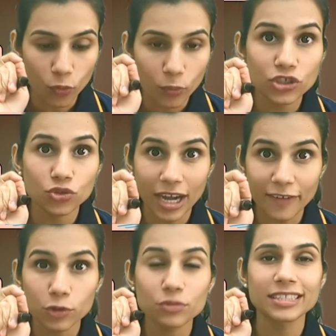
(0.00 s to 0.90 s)
on which you
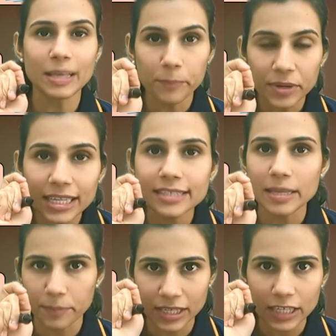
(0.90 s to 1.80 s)
have to
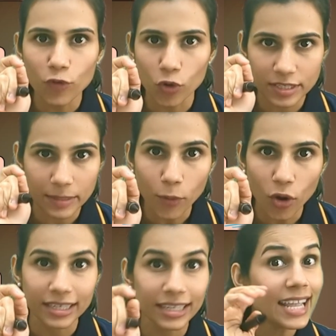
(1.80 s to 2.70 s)
separately focus
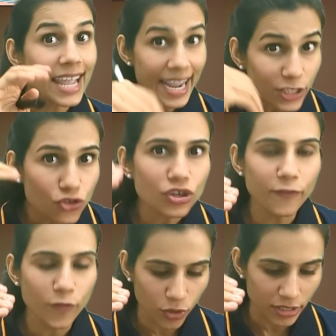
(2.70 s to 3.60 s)
upon,
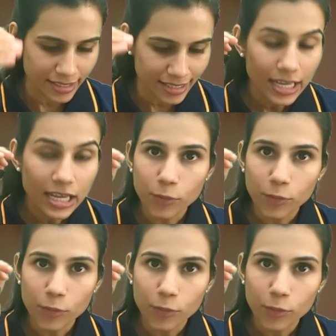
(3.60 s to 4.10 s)
extra focus.